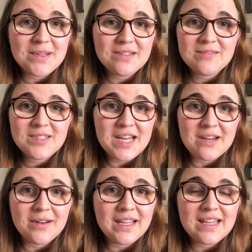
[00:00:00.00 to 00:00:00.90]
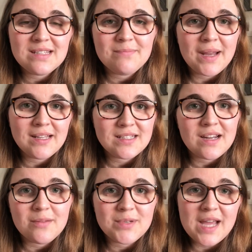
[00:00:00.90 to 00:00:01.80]
but genuinely it is better to
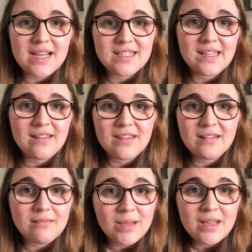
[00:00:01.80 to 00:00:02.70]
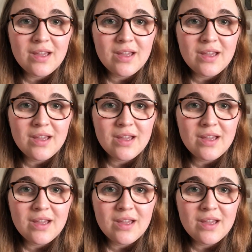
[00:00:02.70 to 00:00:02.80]
kind of protect it than